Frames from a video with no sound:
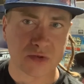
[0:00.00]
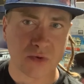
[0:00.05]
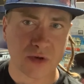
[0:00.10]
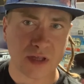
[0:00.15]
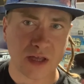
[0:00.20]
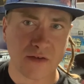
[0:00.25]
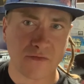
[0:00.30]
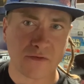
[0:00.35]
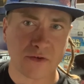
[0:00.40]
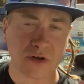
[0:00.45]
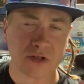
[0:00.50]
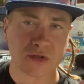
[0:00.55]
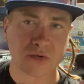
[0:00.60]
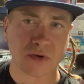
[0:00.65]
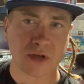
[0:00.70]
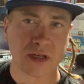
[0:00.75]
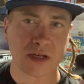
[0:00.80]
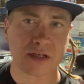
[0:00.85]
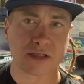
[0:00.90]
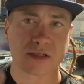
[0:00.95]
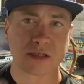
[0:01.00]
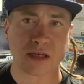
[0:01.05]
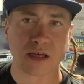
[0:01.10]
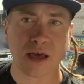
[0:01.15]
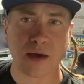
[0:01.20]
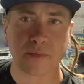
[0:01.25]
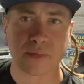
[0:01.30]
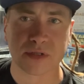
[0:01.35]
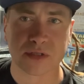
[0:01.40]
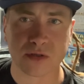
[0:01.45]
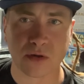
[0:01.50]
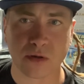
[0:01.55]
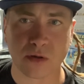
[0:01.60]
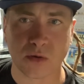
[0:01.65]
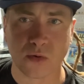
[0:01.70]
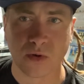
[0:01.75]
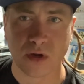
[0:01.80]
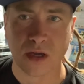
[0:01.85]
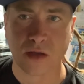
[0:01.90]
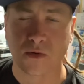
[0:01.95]
When they first released the episode
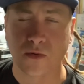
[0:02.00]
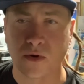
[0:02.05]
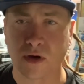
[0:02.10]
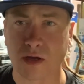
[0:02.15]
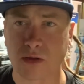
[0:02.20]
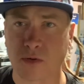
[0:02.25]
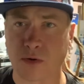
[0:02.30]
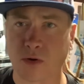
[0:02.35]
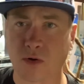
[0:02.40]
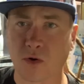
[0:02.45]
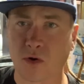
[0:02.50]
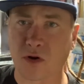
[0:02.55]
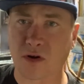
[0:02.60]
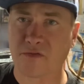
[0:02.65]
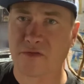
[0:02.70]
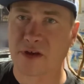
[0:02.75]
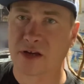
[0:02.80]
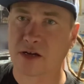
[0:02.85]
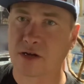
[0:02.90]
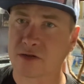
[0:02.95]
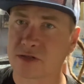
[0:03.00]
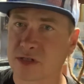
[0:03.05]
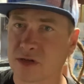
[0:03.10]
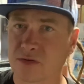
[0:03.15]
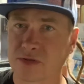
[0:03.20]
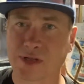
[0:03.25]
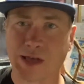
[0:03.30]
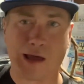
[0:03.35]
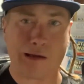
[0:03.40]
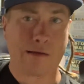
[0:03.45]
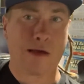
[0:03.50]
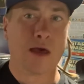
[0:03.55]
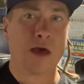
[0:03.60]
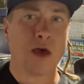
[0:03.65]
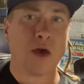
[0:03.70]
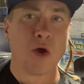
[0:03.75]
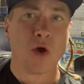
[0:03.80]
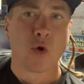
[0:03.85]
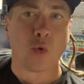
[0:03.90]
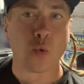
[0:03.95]
3 3 3/4 figures, it was like,
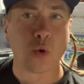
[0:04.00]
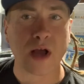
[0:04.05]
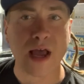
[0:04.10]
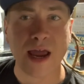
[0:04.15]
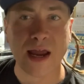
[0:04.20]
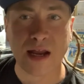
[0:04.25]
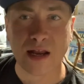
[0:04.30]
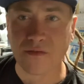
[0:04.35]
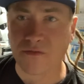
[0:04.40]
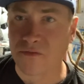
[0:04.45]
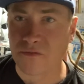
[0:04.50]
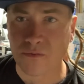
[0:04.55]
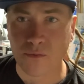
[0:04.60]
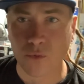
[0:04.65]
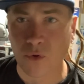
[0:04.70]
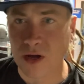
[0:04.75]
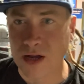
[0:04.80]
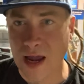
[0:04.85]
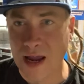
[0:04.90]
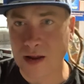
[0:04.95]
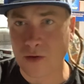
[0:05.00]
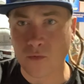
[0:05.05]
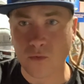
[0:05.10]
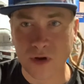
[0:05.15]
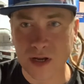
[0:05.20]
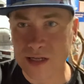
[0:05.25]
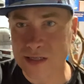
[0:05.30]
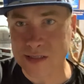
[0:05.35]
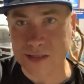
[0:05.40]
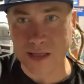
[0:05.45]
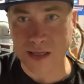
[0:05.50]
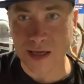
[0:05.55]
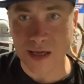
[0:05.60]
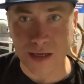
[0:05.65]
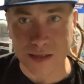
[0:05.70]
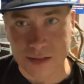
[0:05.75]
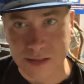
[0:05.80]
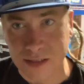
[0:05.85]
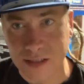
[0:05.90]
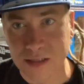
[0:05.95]
what is
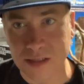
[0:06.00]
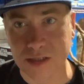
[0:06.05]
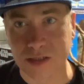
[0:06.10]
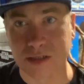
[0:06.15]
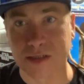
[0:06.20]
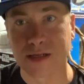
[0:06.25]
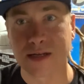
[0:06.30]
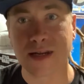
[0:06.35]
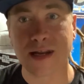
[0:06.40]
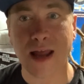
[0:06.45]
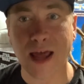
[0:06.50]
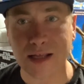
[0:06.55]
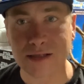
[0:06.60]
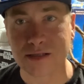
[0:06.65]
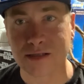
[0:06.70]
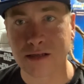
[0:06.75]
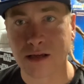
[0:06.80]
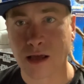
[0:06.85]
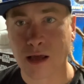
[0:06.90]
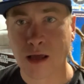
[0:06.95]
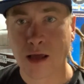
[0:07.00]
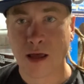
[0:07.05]
this? This is nuts.